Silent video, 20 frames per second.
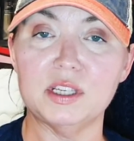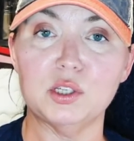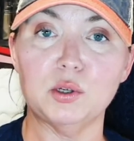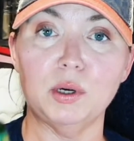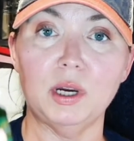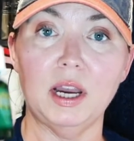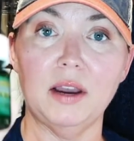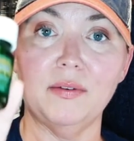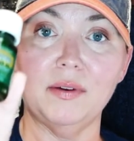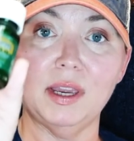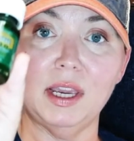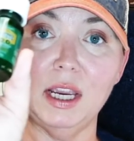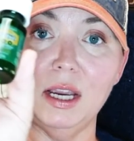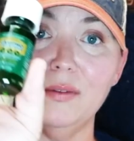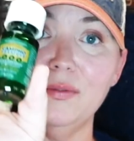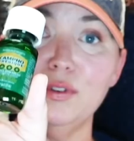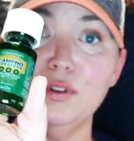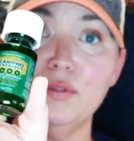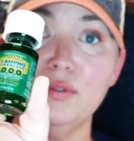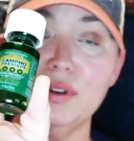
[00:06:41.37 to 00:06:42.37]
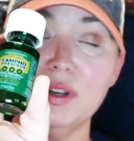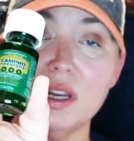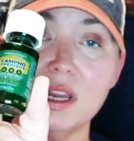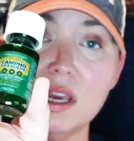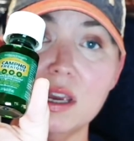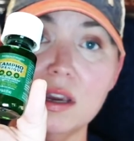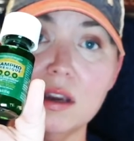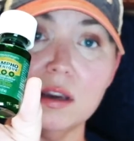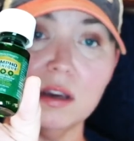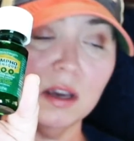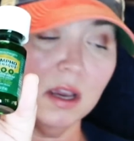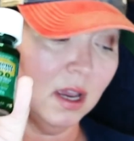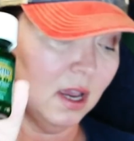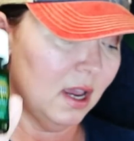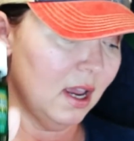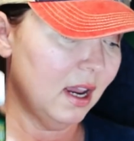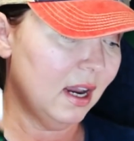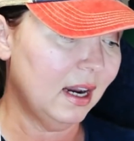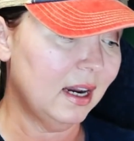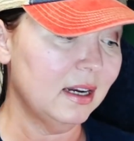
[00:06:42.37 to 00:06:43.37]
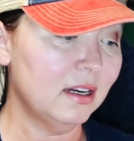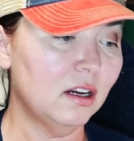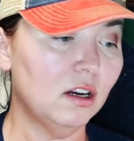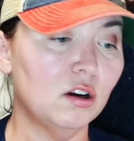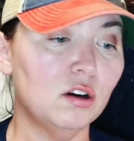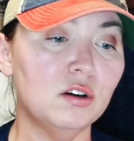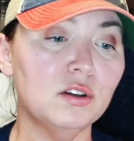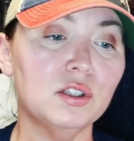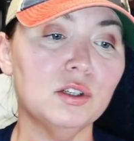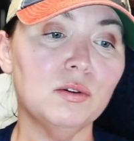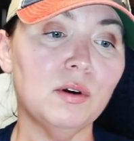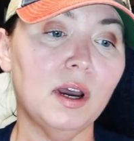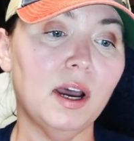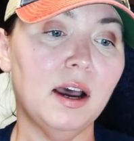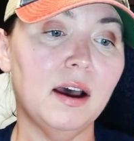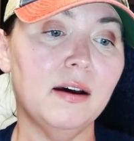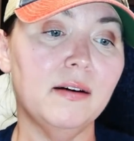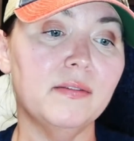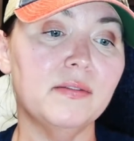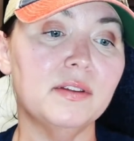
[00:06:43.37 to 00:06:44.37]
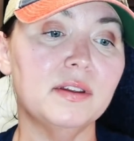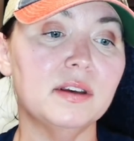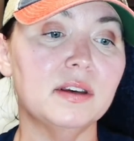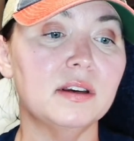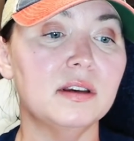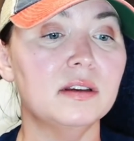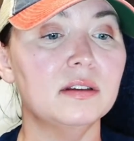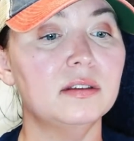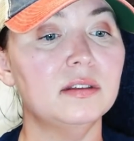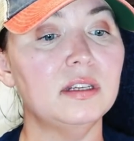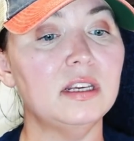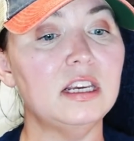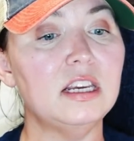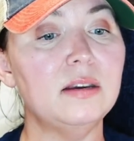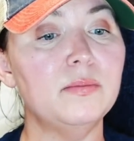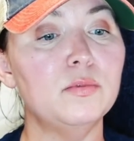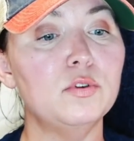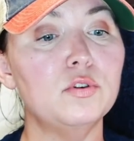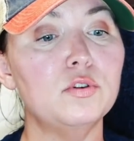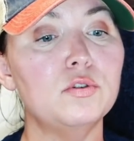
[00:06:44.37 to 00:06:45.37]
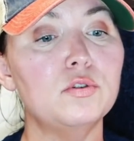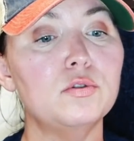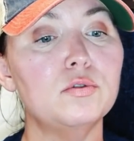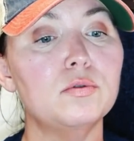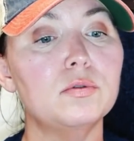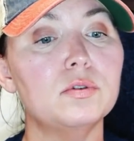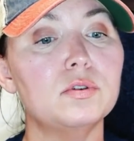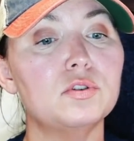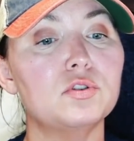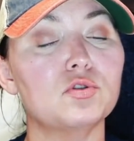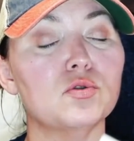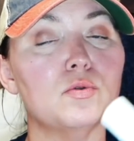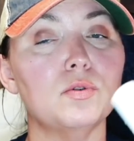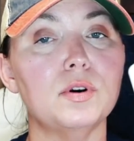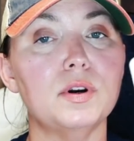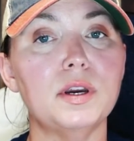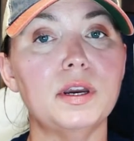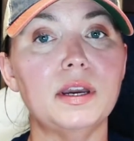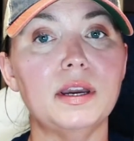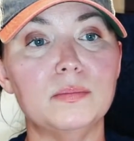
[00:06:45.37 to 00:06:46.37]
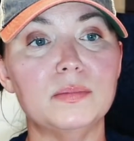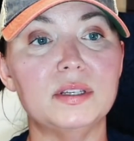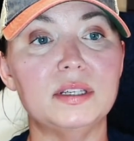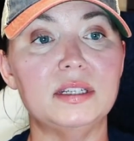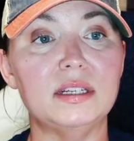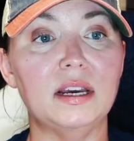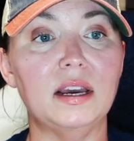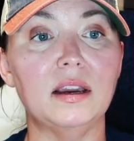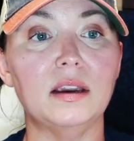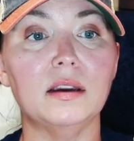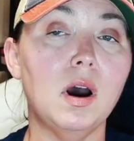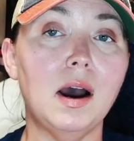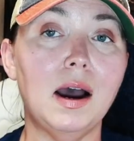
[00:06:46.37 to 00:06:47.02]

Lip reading: So I have Campho-Phenique, and I also have this Emu Joy Stick.